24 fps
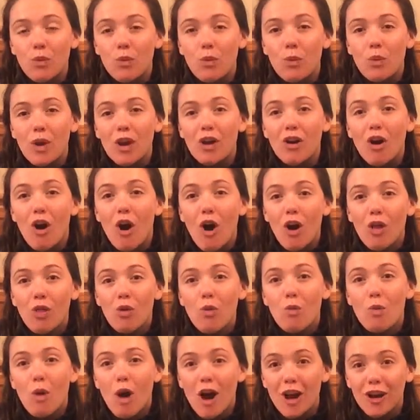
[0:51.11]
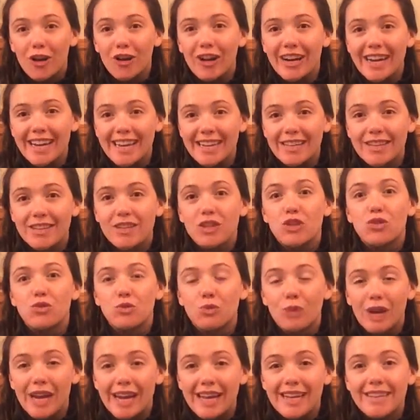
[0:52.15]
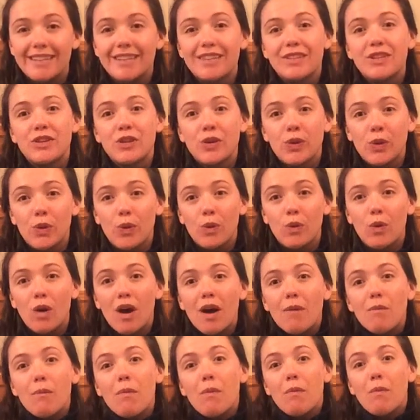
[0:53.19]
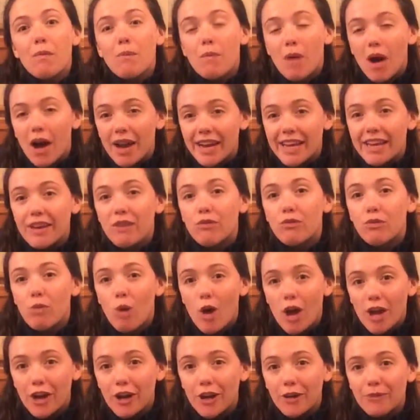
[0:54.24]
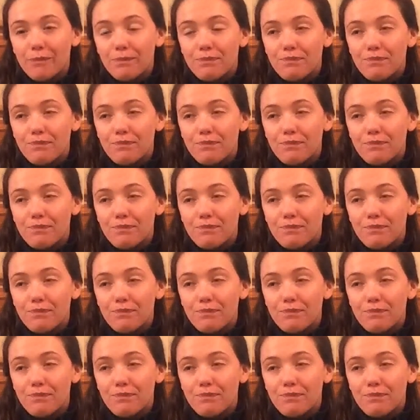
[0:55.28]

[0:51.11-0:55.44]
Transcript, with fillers: where all the water in it drains to a body of water.